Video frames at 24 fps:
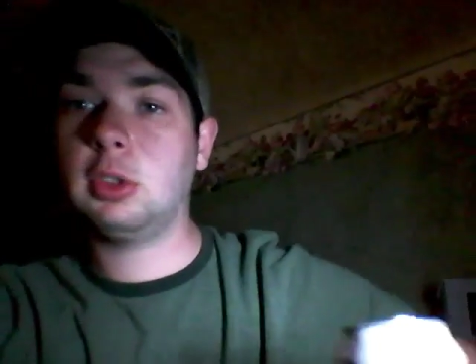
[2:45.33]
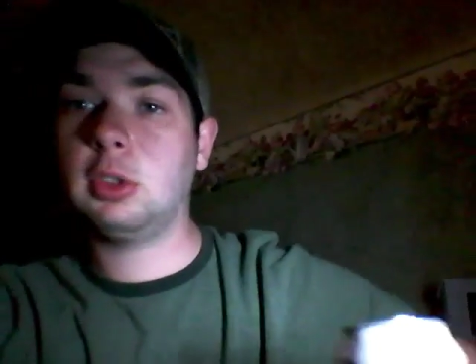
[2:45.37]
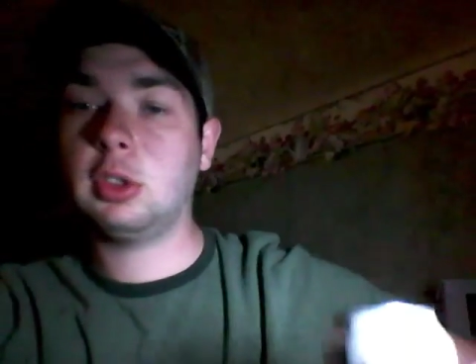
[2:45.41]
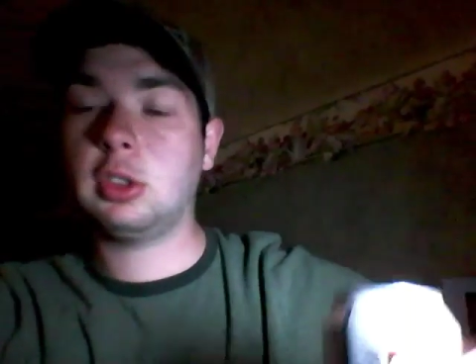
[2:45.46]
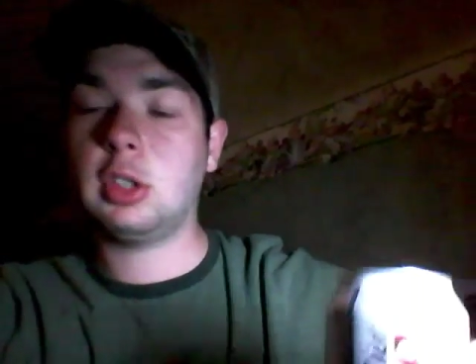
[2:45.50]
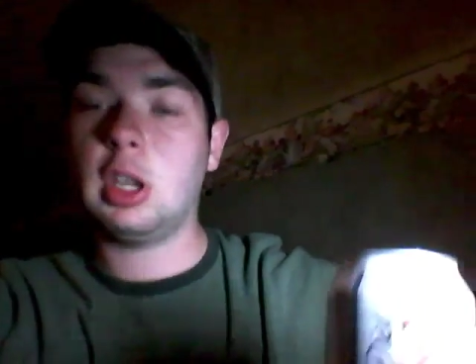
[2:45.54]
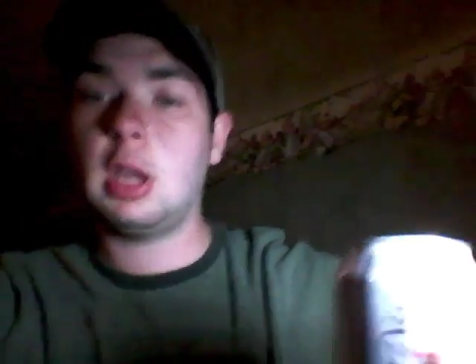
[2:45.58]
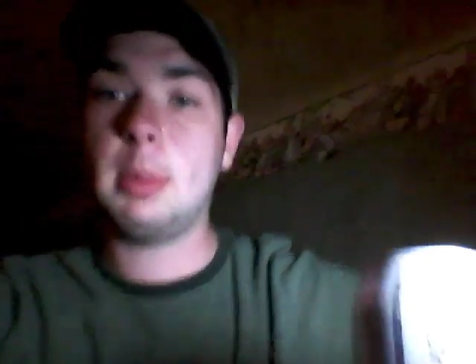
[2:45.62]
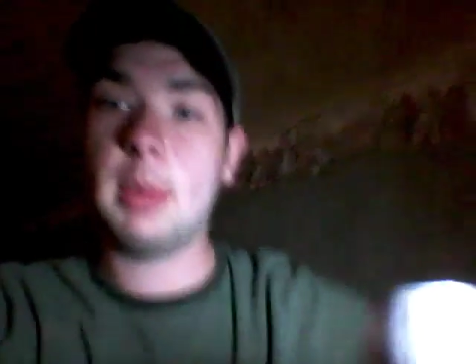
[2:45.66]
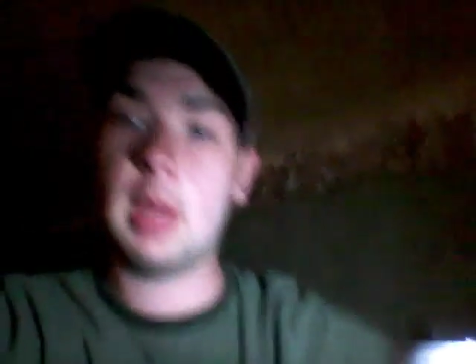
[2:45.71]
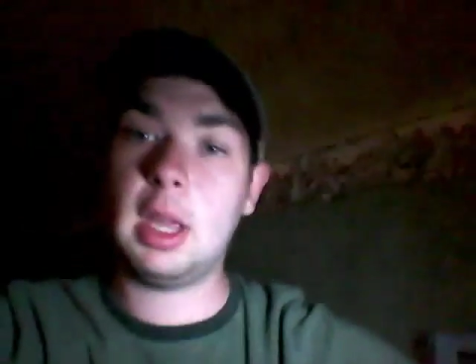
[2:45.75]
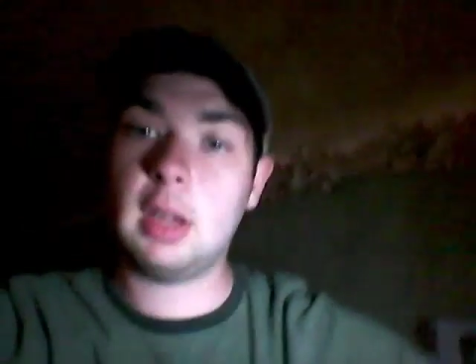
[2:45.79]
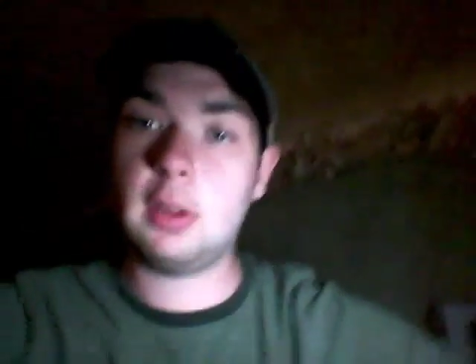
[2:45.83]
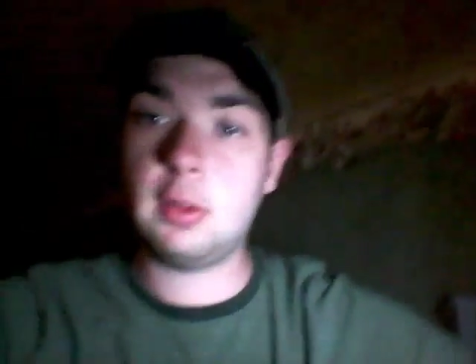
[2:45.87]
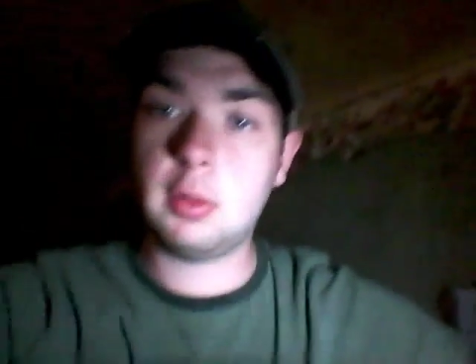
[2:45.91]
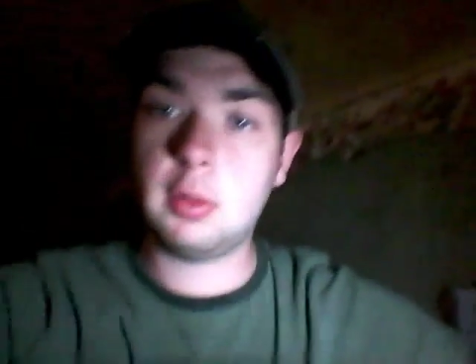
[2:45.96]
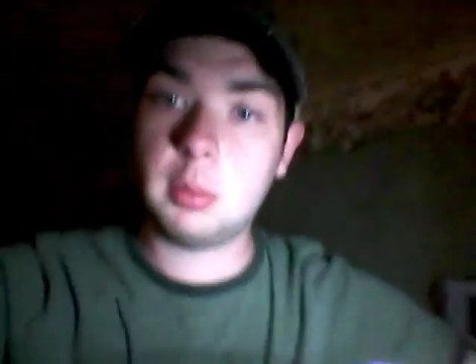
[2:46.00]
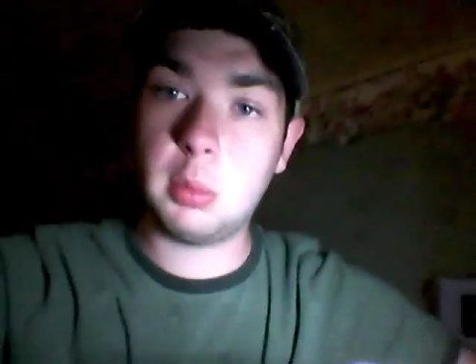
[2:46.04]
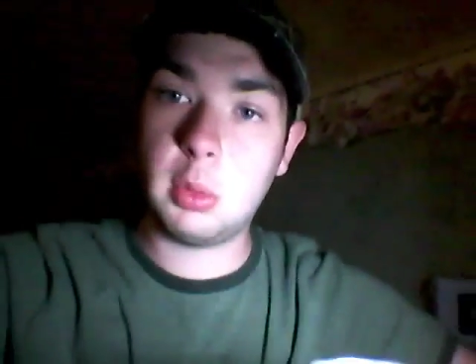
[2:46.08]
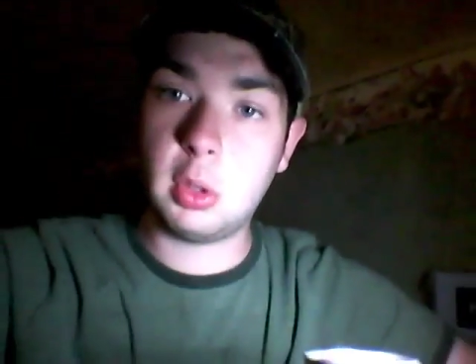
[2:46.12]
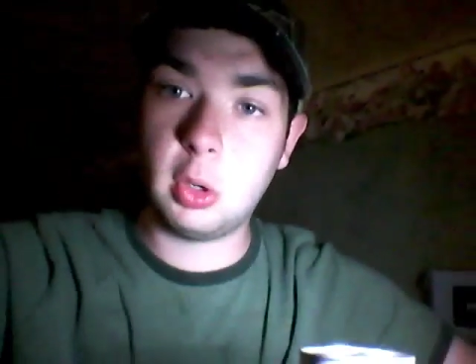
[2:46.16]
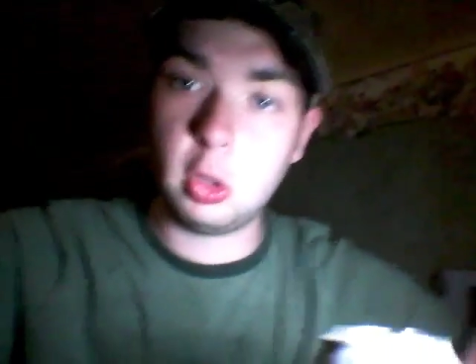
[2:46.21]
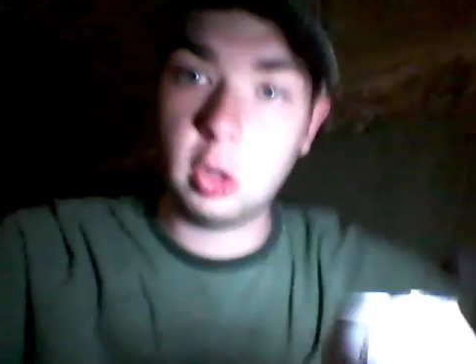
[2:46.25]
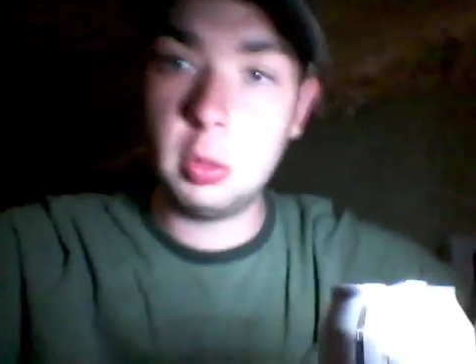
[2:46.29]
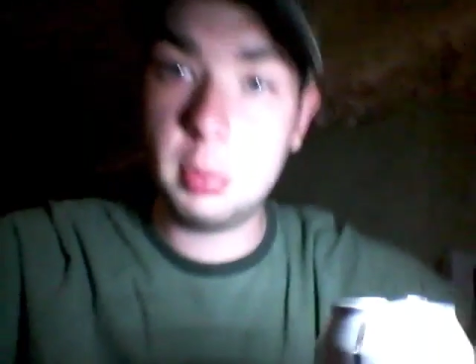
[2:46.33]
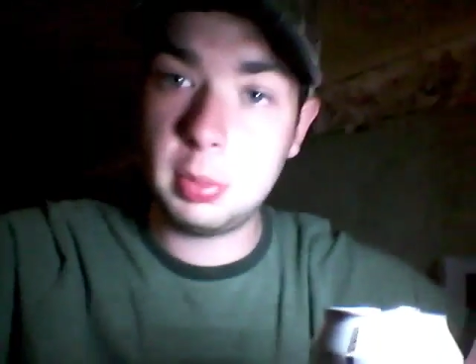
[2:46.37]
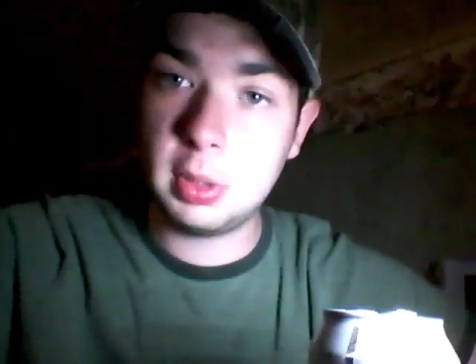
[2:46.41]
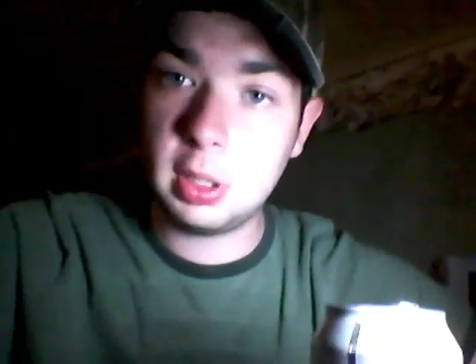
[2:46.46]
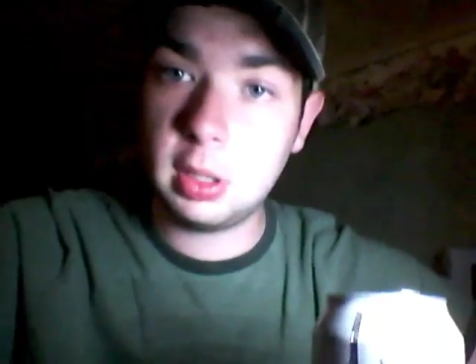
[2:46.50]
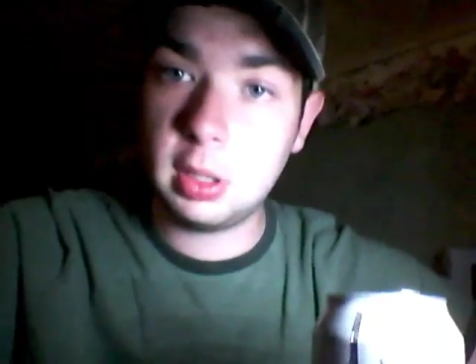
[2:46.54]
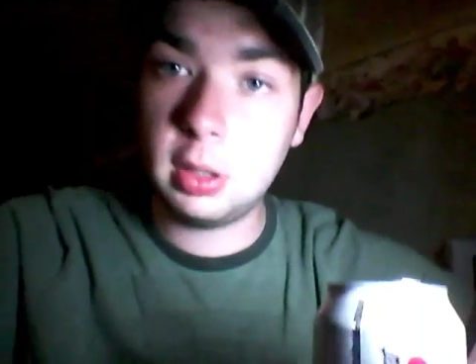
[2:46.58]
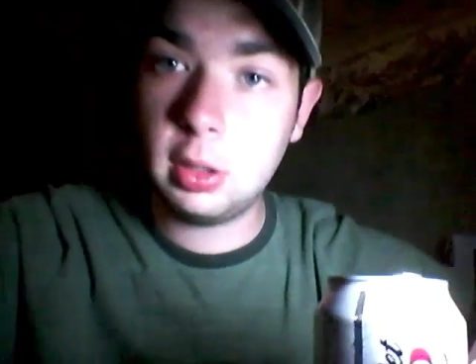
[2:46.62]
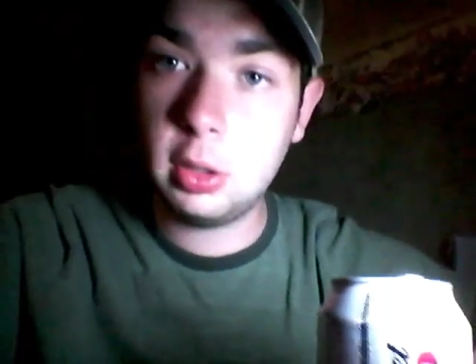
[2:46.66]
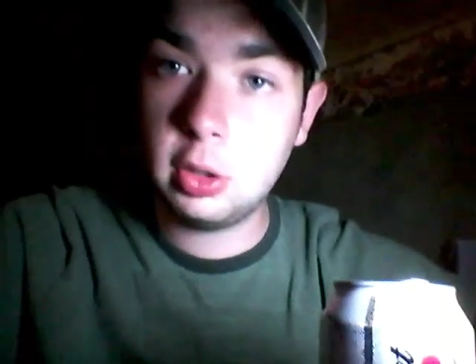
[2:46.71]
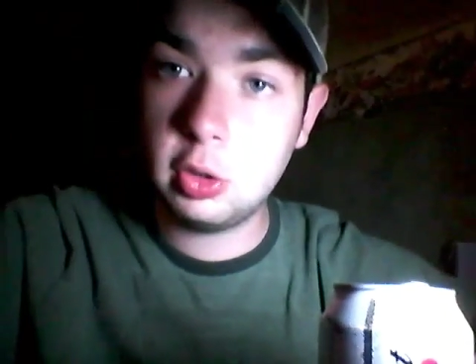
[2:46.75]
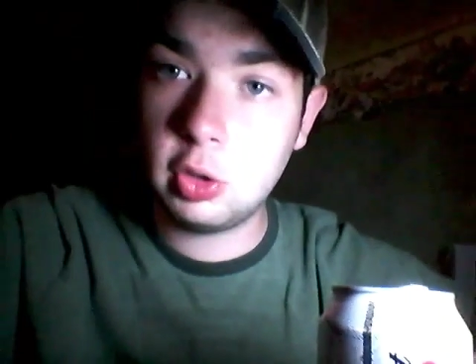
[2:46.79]
Just got back from the
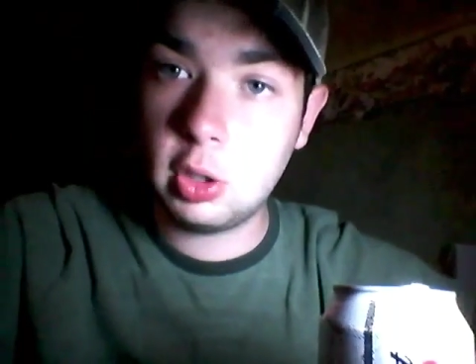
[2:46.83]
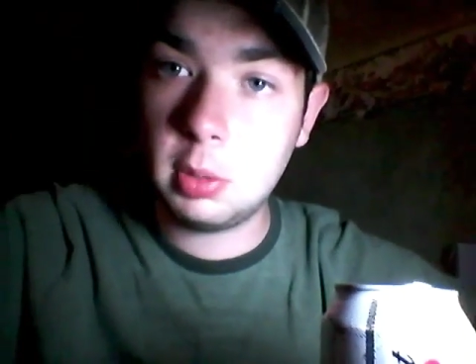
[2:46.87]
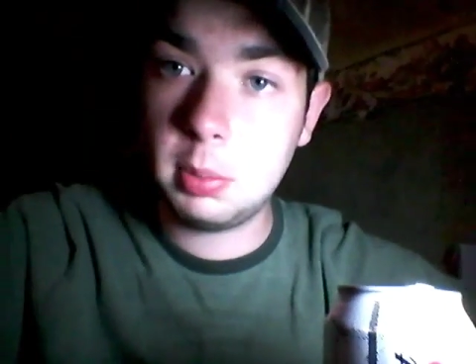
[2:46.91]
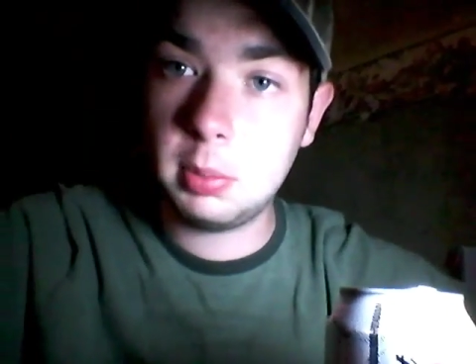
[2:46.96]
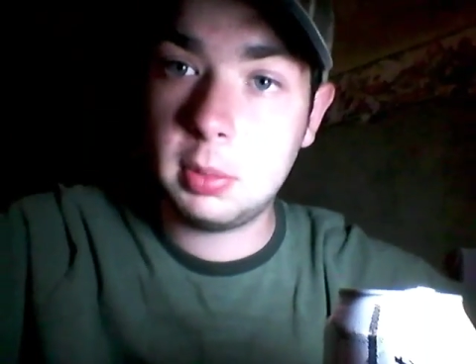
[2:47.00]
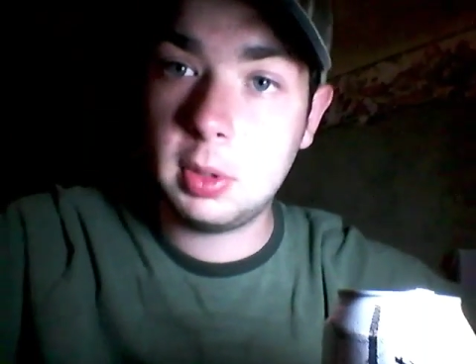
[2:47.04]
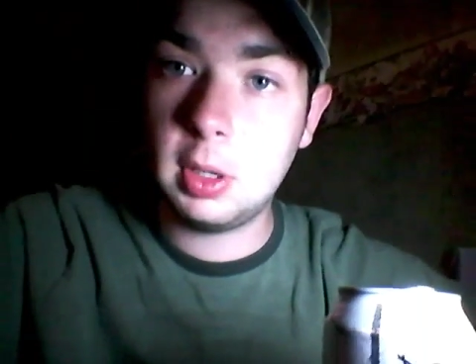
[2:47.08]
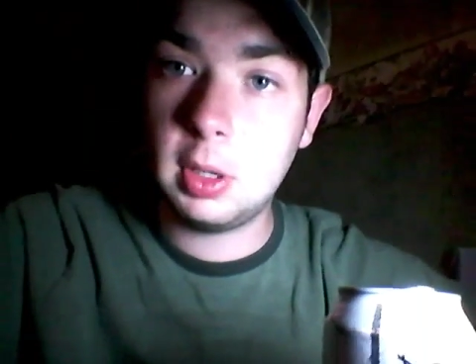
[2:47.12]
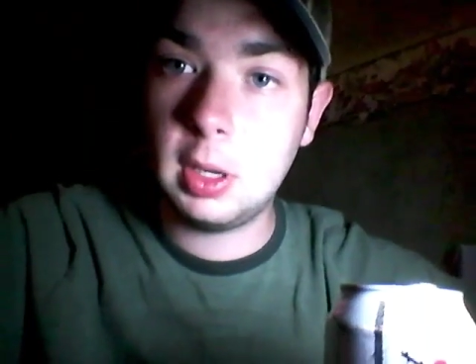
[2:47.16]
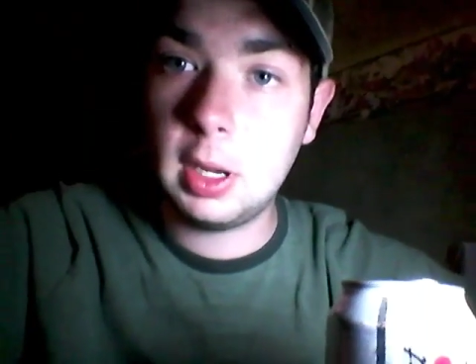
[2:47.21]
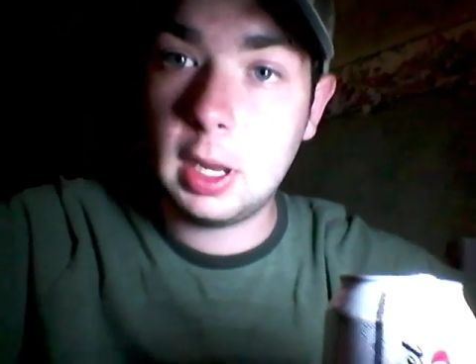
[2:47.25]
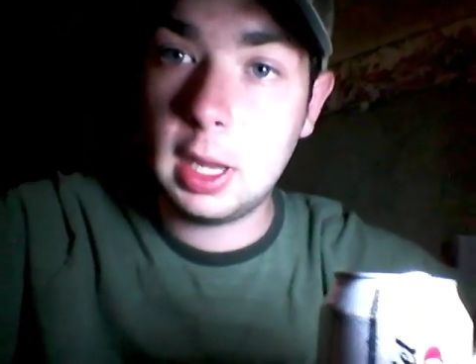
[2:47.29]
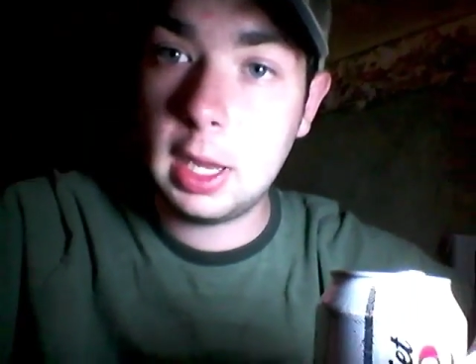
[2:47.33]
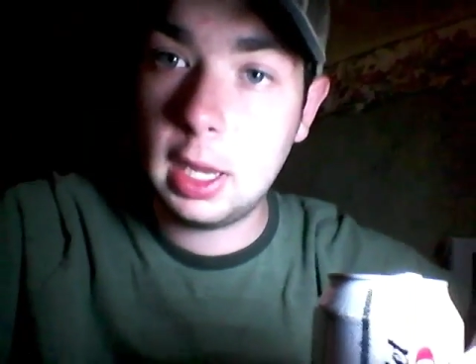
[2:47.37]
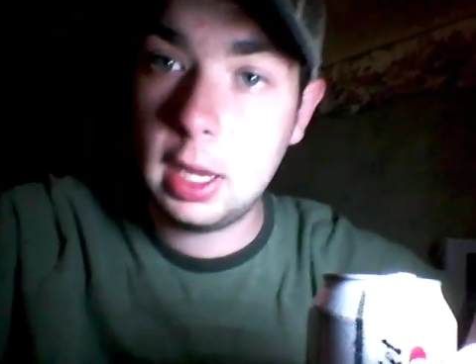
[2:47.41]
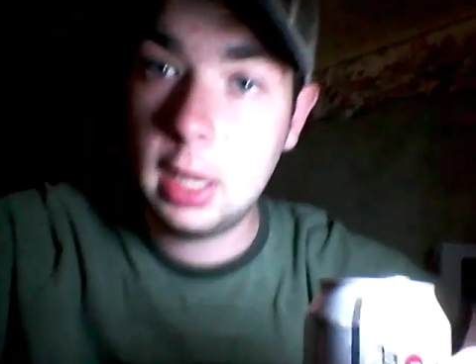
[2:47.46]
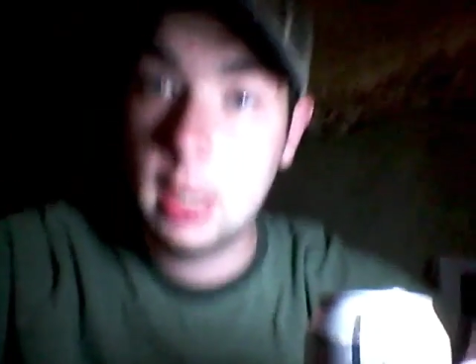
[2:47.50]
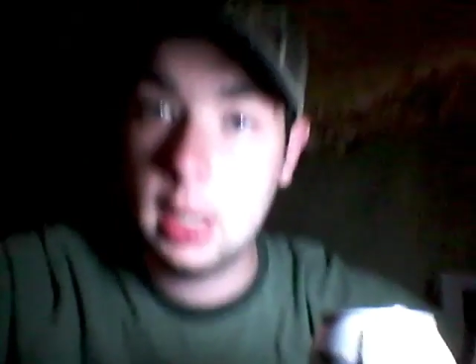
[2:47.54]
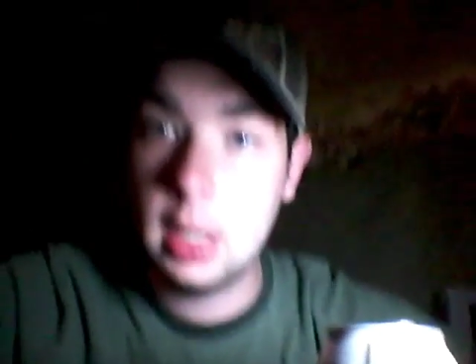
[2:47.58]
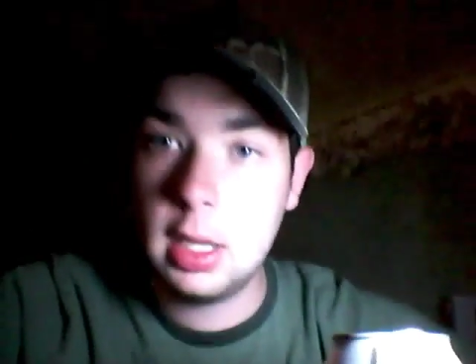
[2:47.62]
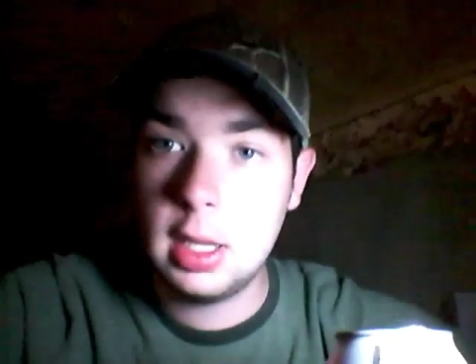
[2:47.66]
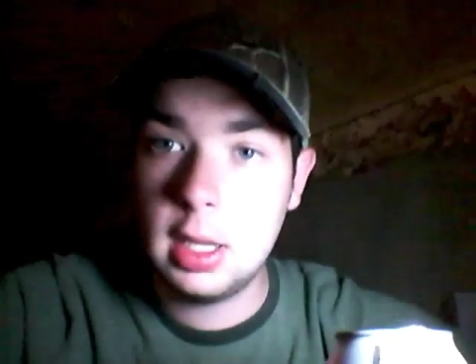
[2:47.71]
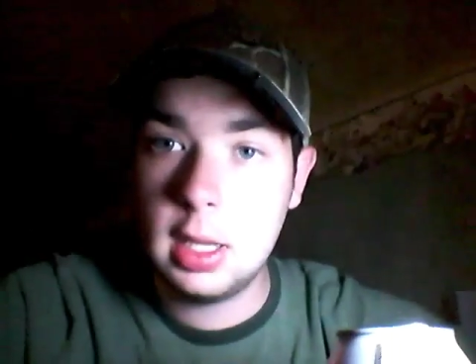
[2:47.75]
herping trip today,